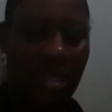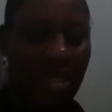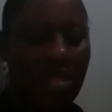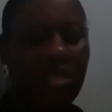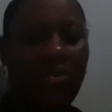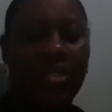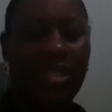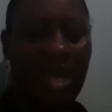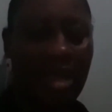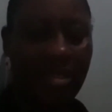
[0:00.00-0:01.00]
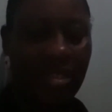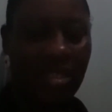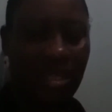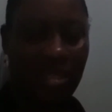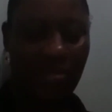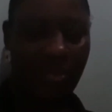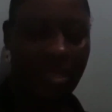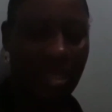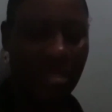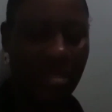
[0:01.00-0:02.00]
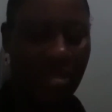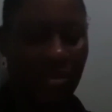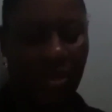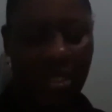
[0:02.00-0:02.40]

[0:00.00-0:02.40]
It is our task today to present to you a